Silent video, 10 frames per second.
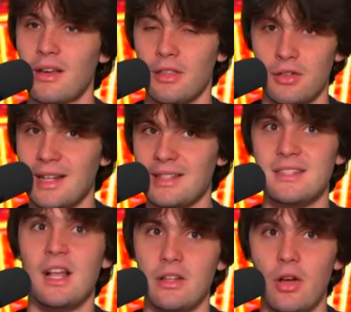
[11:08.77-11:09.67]
They're not
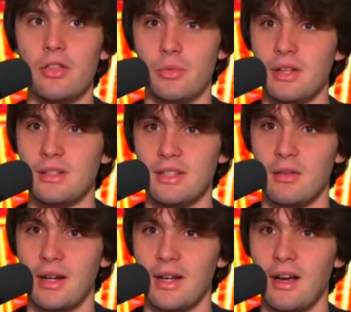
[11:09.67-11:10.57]
selling all the real estate
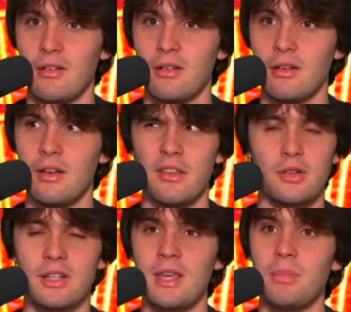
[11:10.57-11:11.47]
right now.
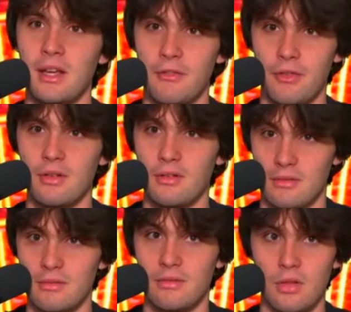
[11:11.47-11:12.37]
They're keeping it for
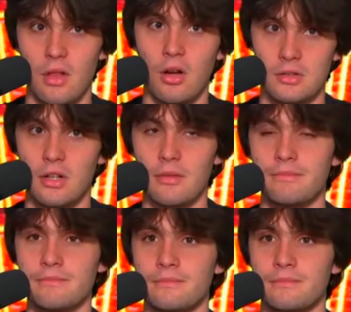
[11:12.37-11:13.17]
long term.